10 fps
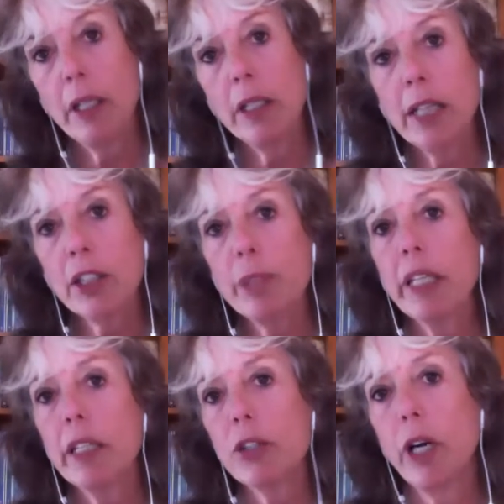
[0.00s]
not to
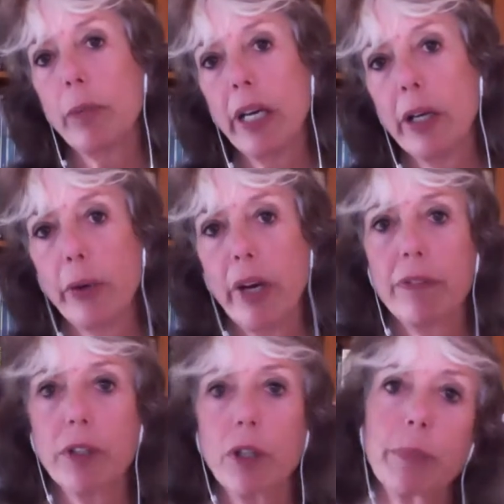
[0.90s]
make this
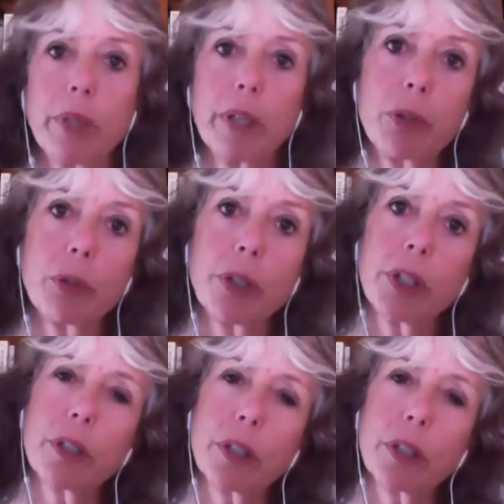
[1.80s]
autobiographical, but if you could